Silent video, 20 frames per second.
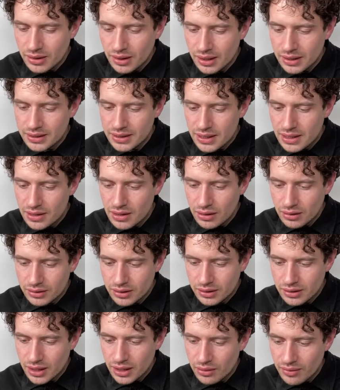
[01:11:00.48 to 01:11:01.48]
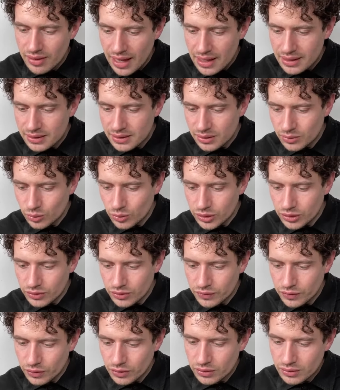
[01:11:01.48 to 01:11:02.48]
I did not know that.
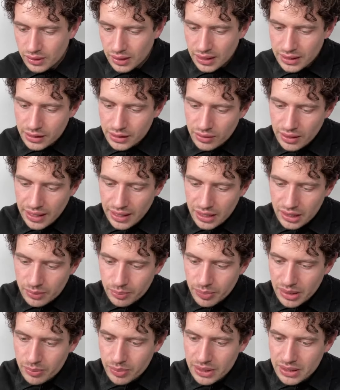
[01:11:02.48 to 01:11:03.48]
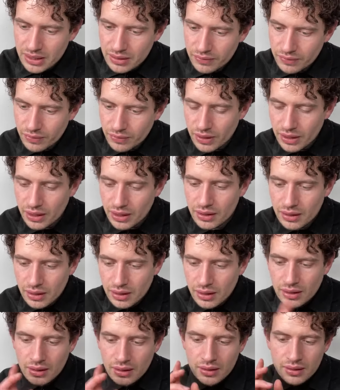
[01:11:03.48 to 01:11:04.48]
Wonderful. I knew they had a PPD free
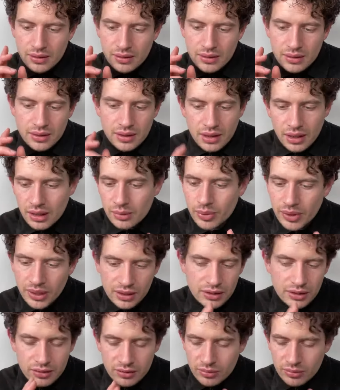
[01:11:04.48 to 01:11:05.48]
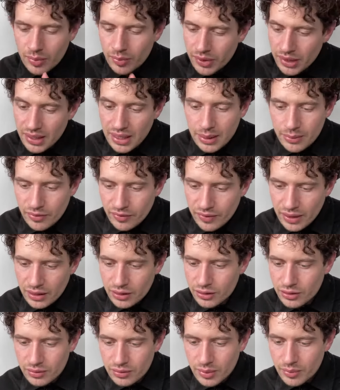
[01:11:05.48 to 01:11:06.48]
colour, but I couldn't remember the name of it. I
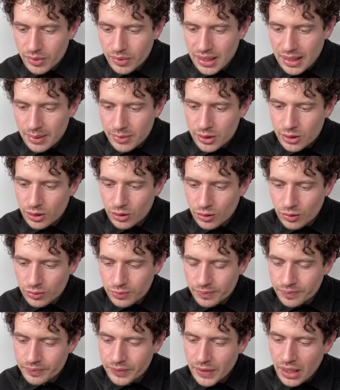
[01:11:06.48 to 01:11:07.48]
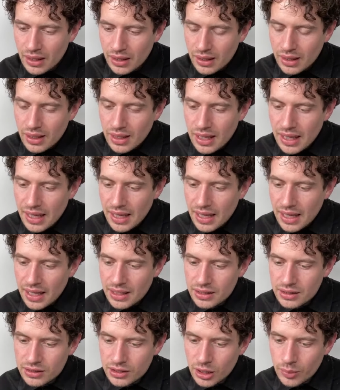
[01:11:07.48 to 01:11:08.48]
couldn't remember the name at all.
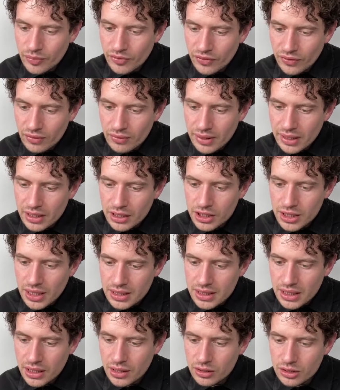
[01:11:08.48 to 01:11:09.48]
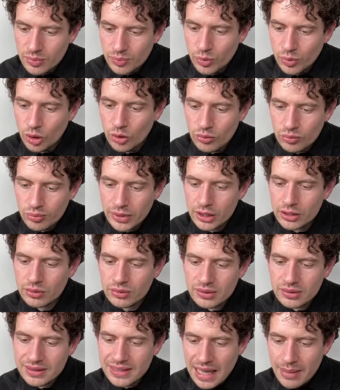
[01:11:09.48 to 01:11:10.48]
Do you prefer Raking Shades EQ to Paul
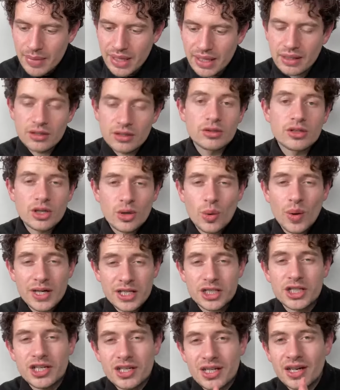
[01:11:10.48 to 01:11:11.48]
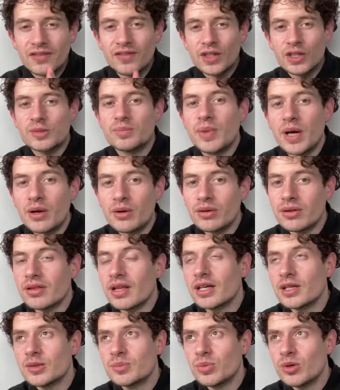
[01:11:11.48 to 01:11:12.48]
Mitchell Demi? Good question. I've used both.
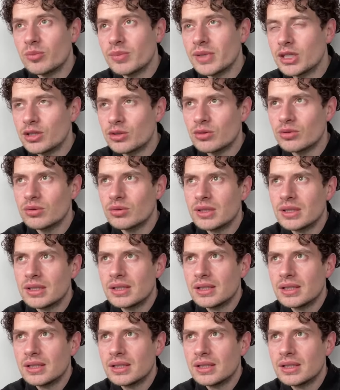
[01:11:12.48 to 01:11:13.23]
I used Paul Mitchell.